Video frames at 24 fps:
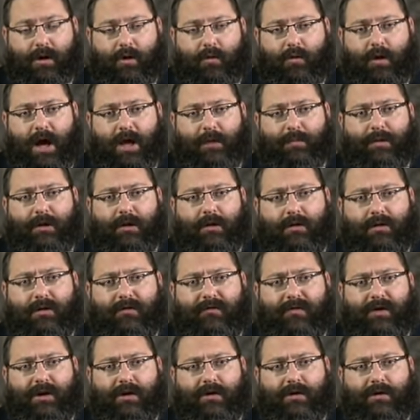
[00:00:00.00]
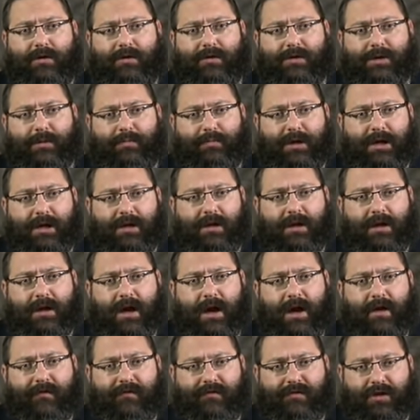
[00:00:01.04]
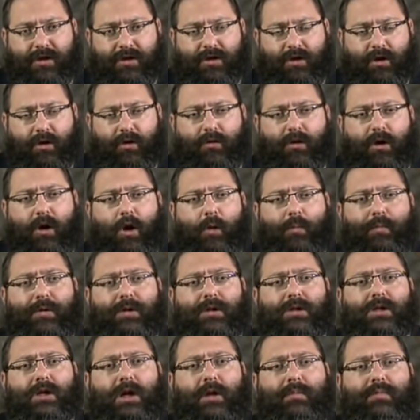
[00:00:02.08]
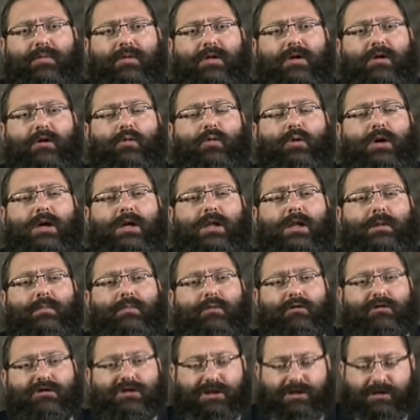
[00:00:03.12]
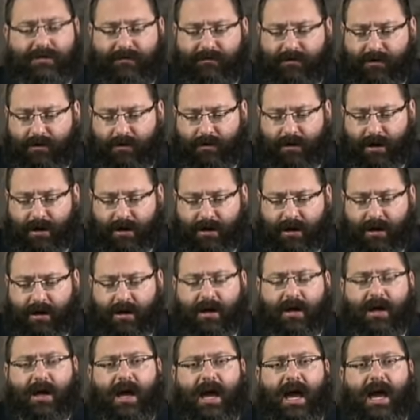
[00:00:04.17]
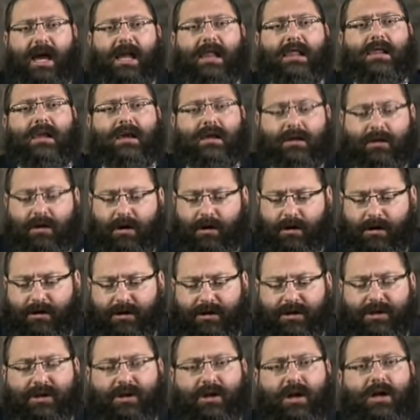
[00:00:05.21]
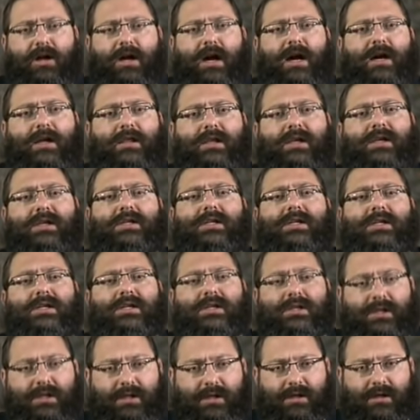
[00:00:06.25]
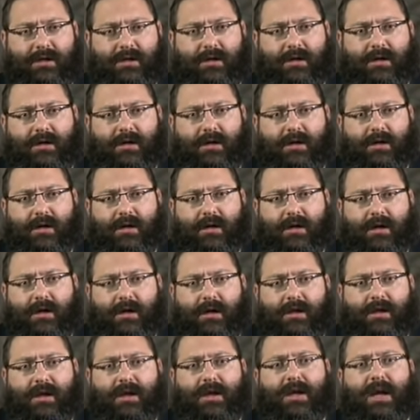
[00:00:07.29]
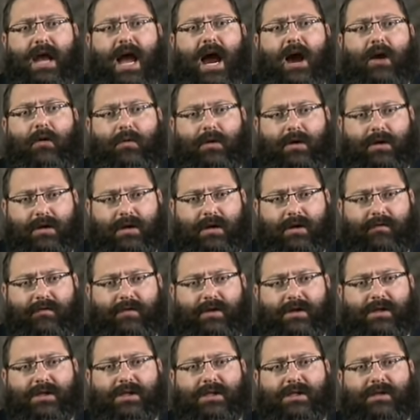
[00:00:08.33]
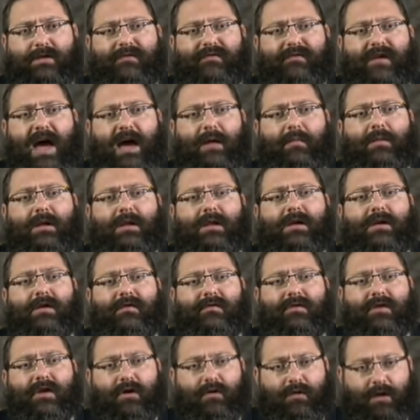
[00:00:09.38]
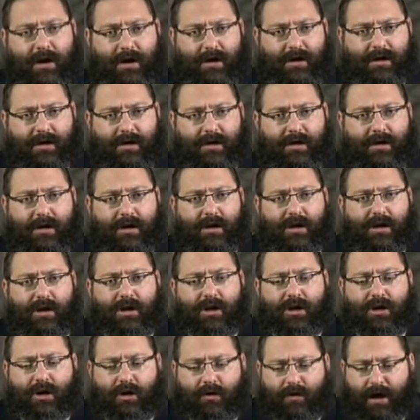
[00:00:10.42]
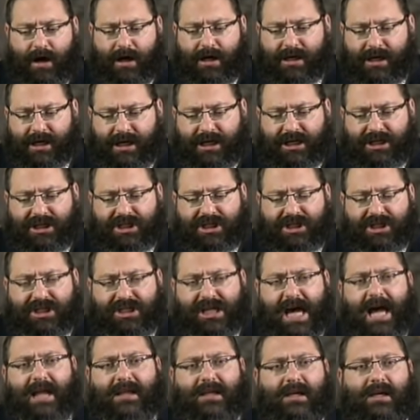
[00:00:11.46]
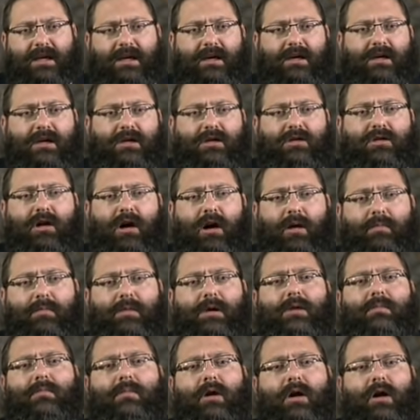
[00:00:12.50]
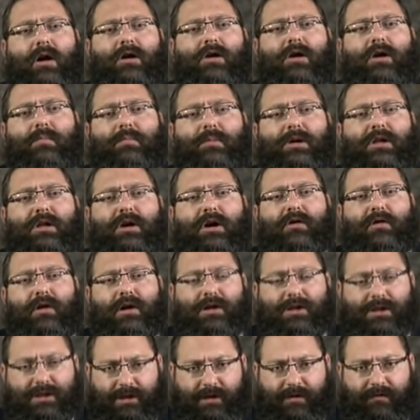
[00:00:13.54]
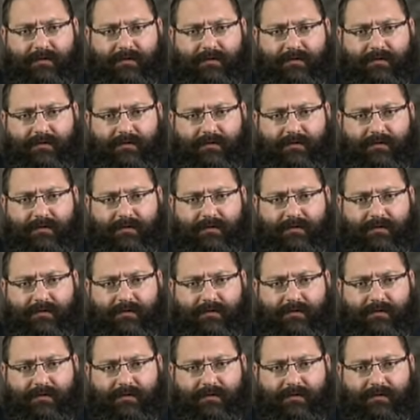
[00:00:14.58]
Right below the video there is a PDF. The Torah opens up the weekly portion of Noah. Eila told us Noach. This is the narrative. This is the family of Noah. Noah ish Tzadik, Tomim Hoya B'Deirosav.